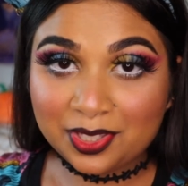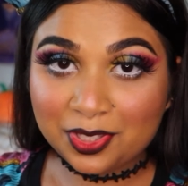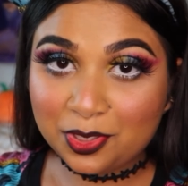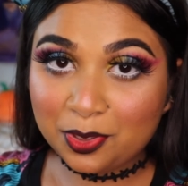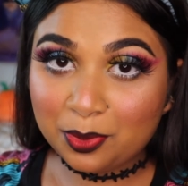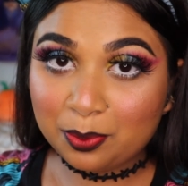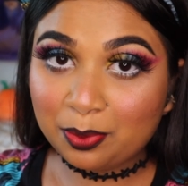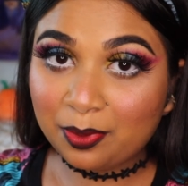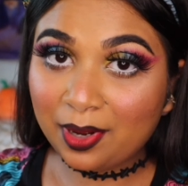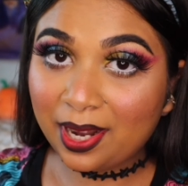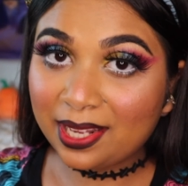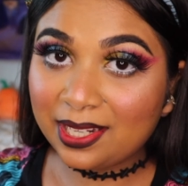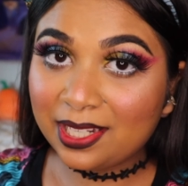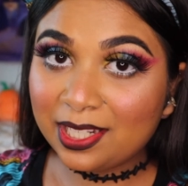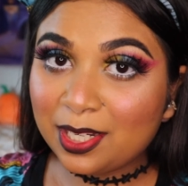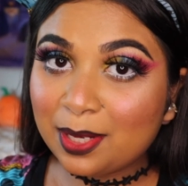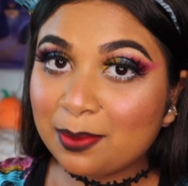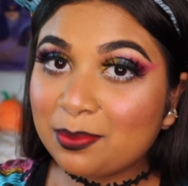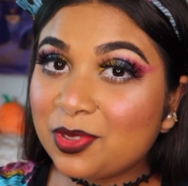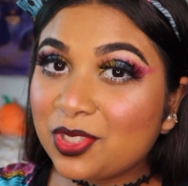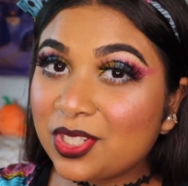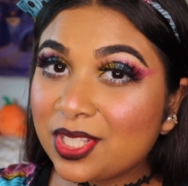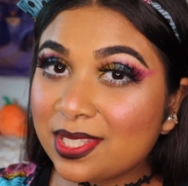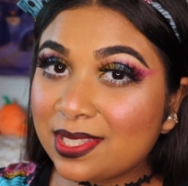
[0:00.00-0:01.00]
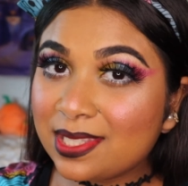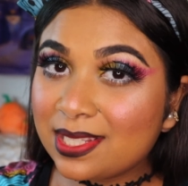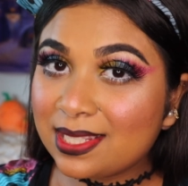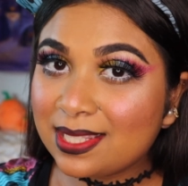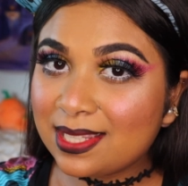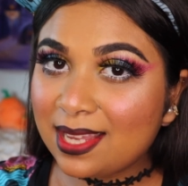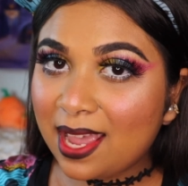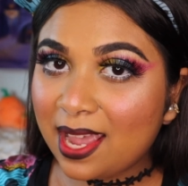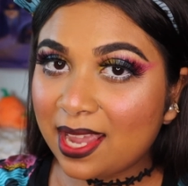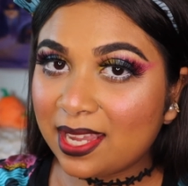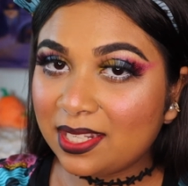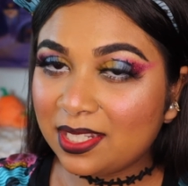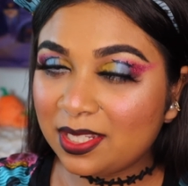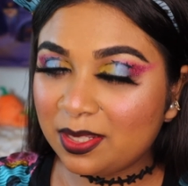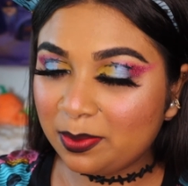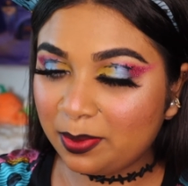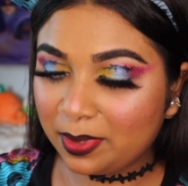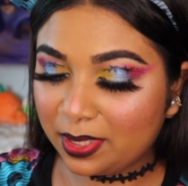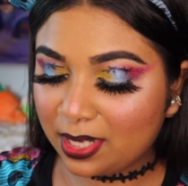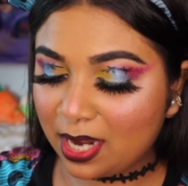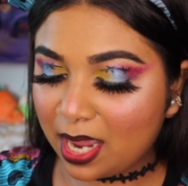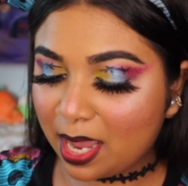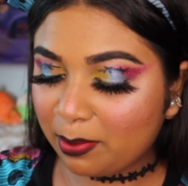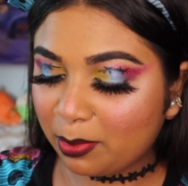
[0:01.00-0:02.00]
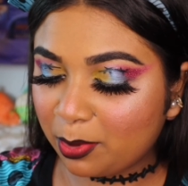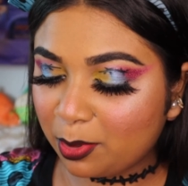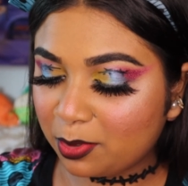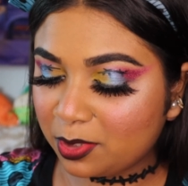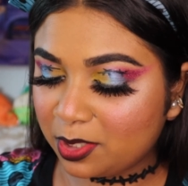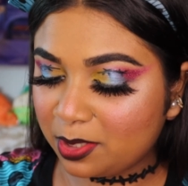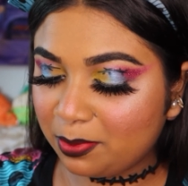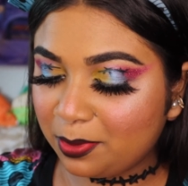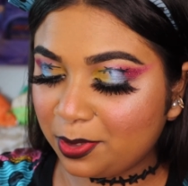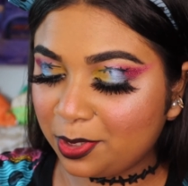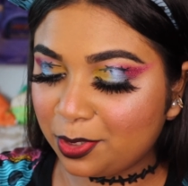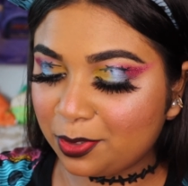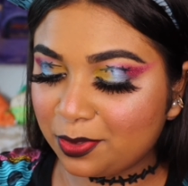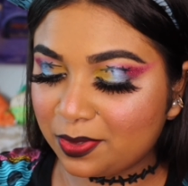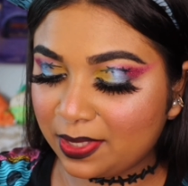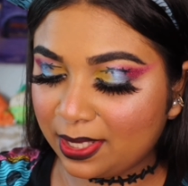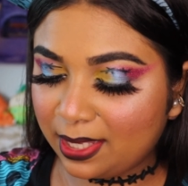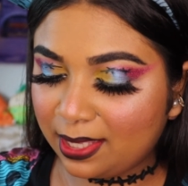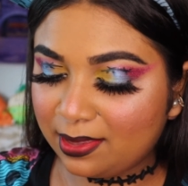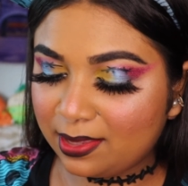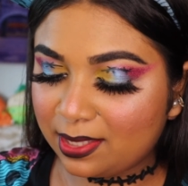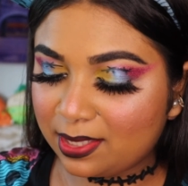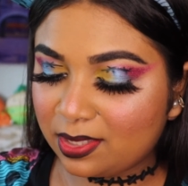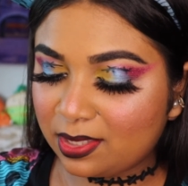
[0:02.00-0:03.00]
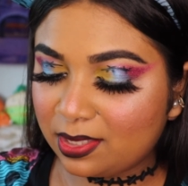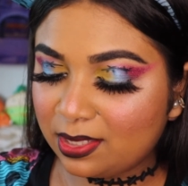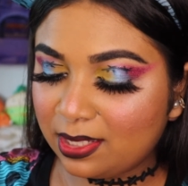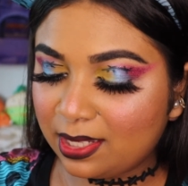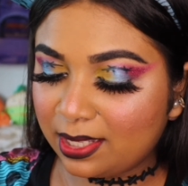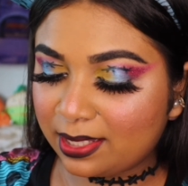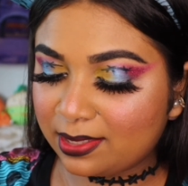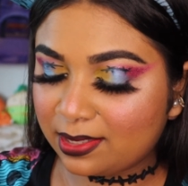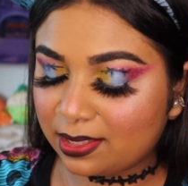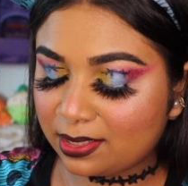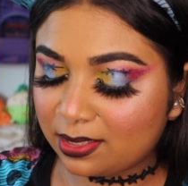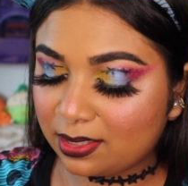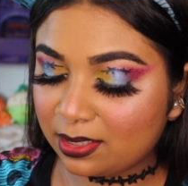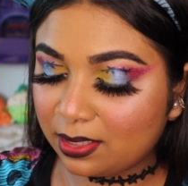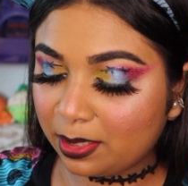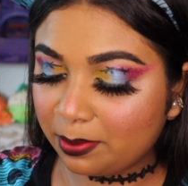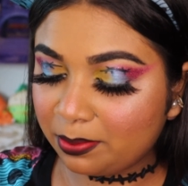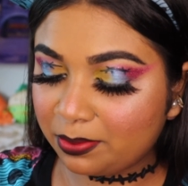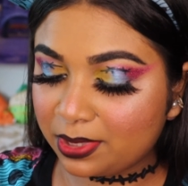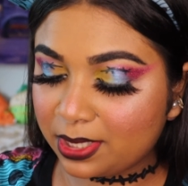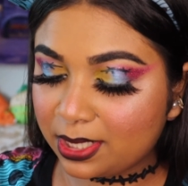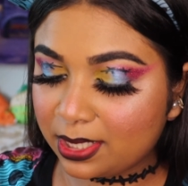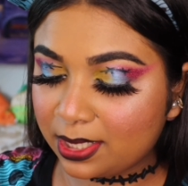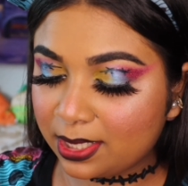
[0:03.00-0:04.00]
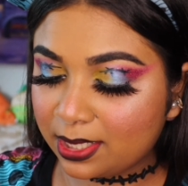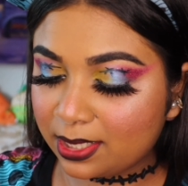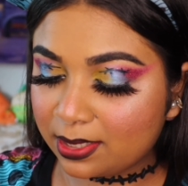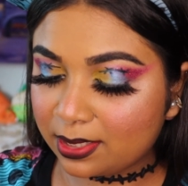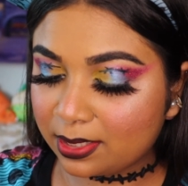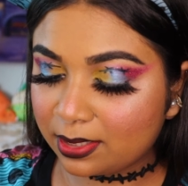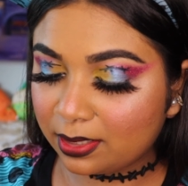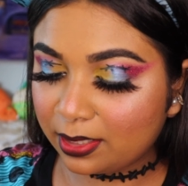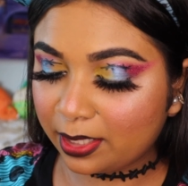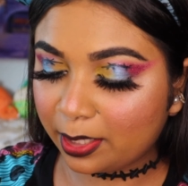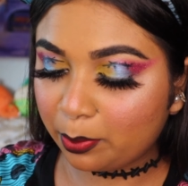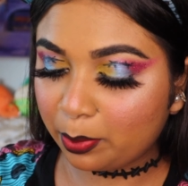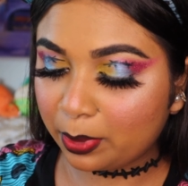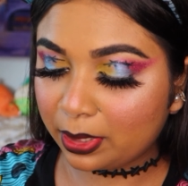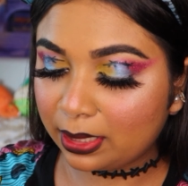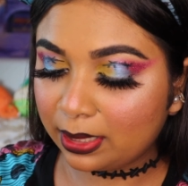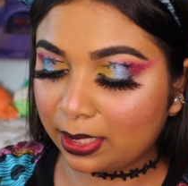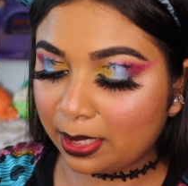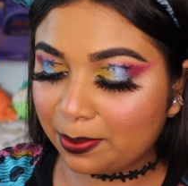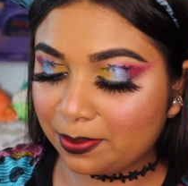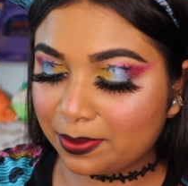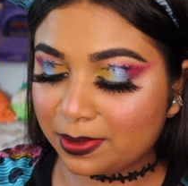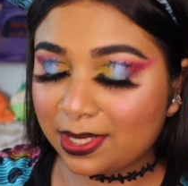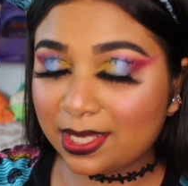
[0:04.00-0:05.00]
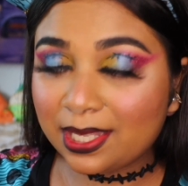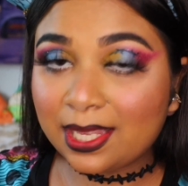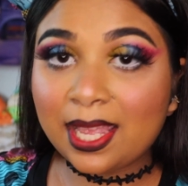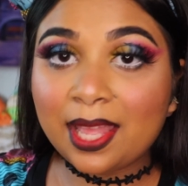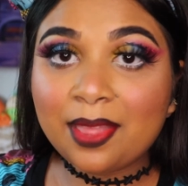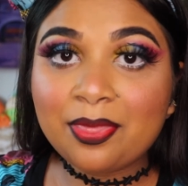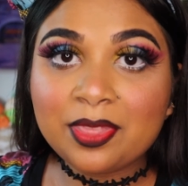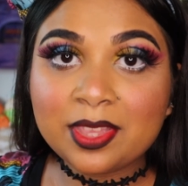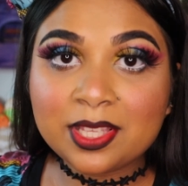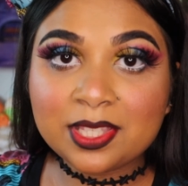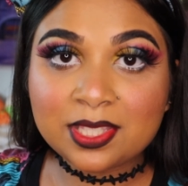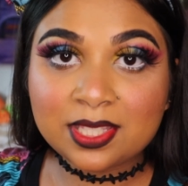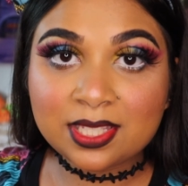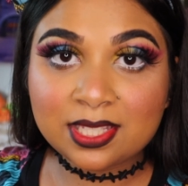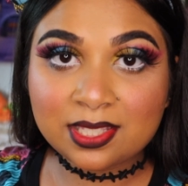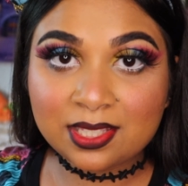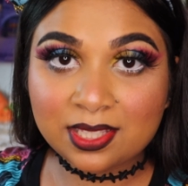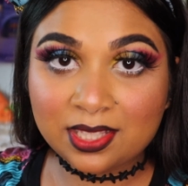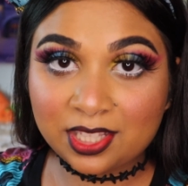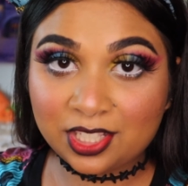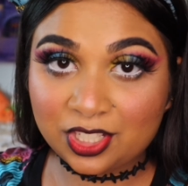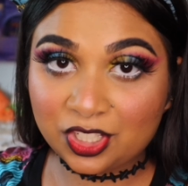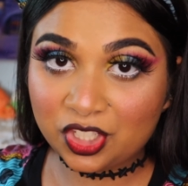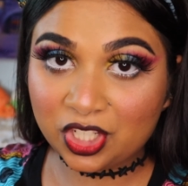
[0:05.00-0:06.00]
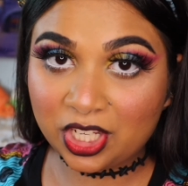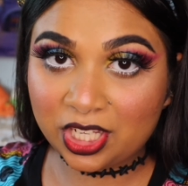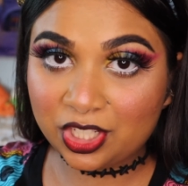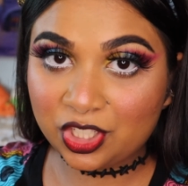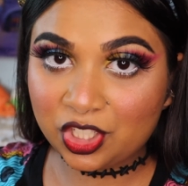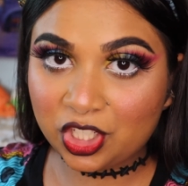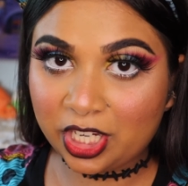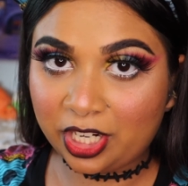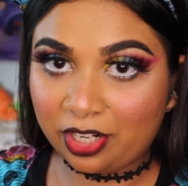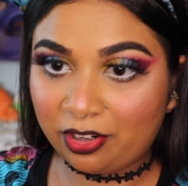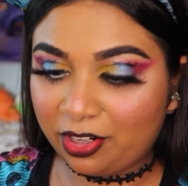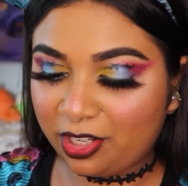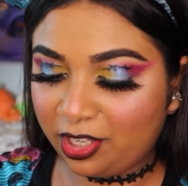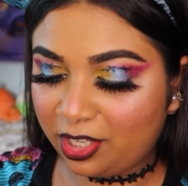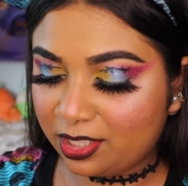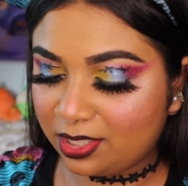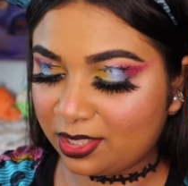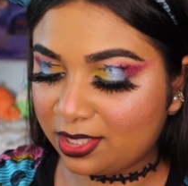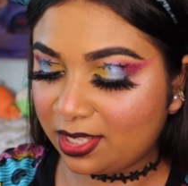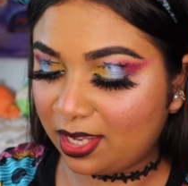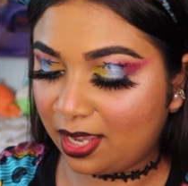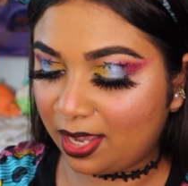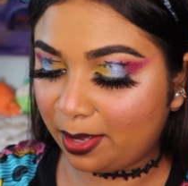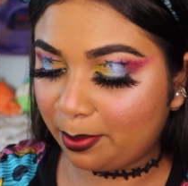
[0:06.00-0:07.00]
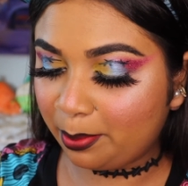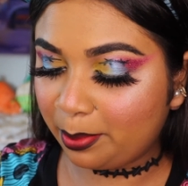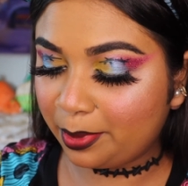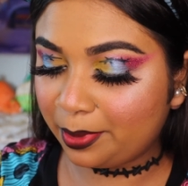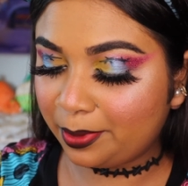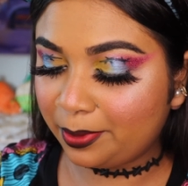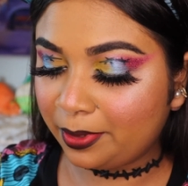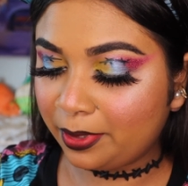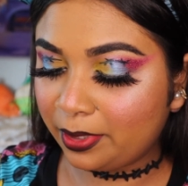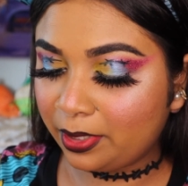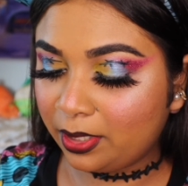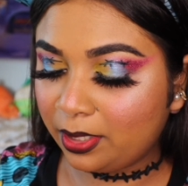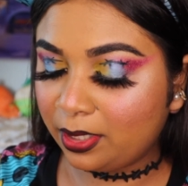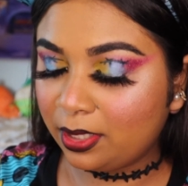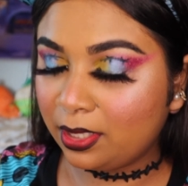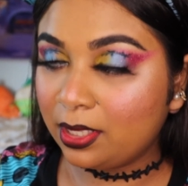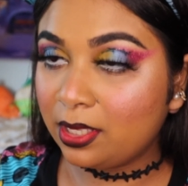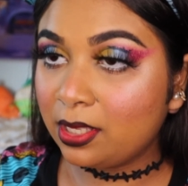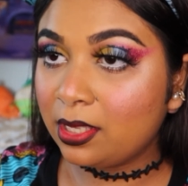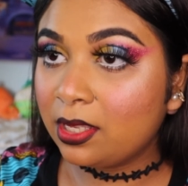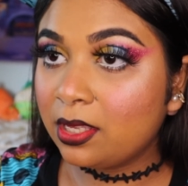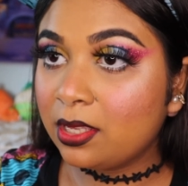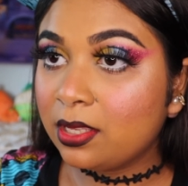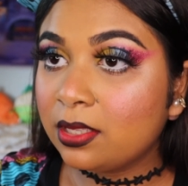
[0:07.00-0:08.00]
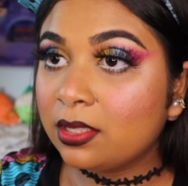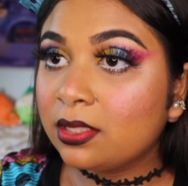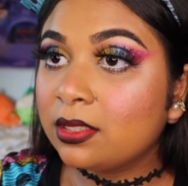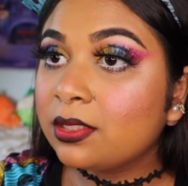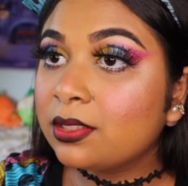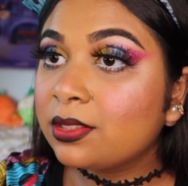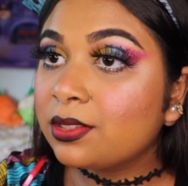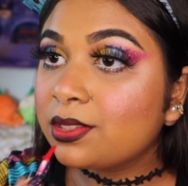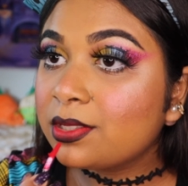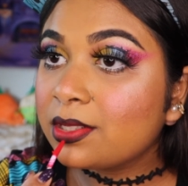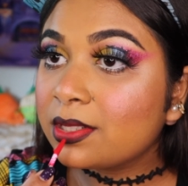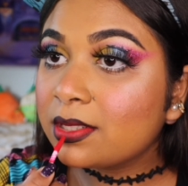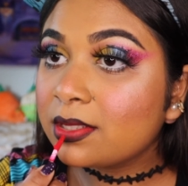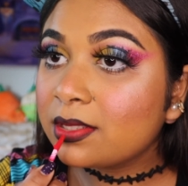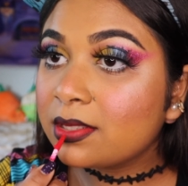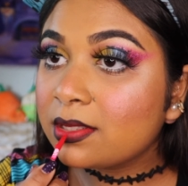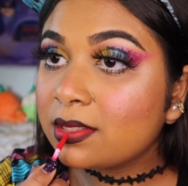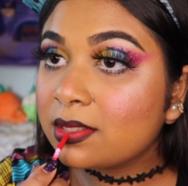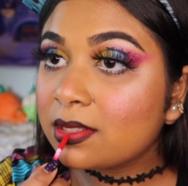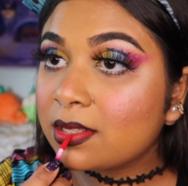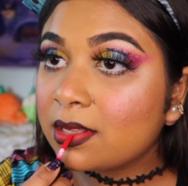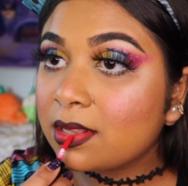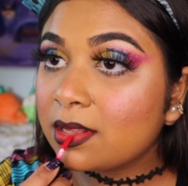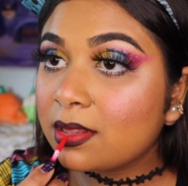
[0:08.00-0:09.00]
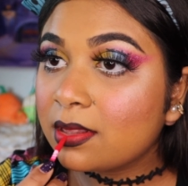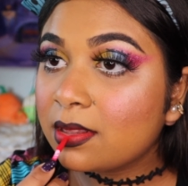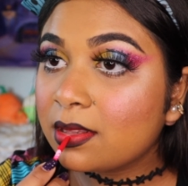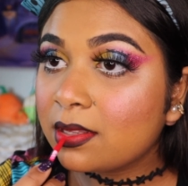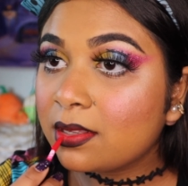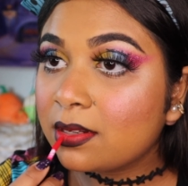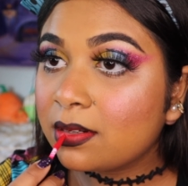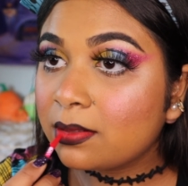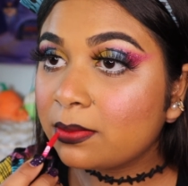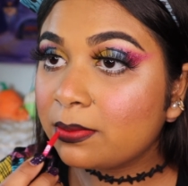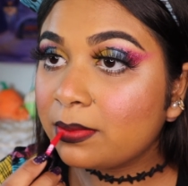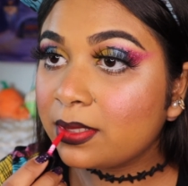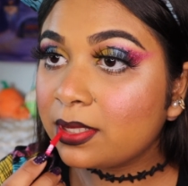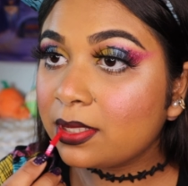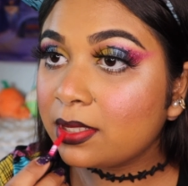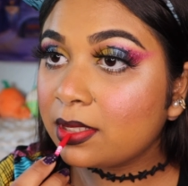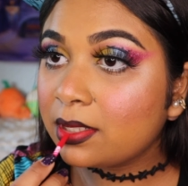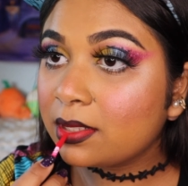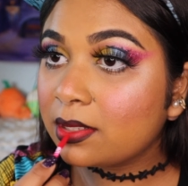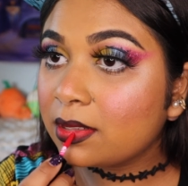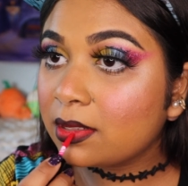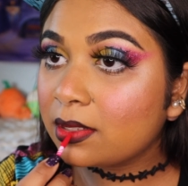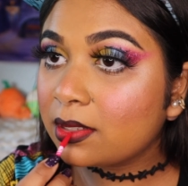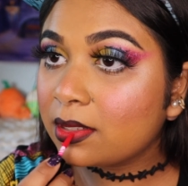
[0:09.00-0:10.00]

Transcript: To brighten it up just a tiny bit, I'm going to be using this NYX Slip Tease Liquid Lipstick, and this is in the shade Cherry on Top. Just a little bit.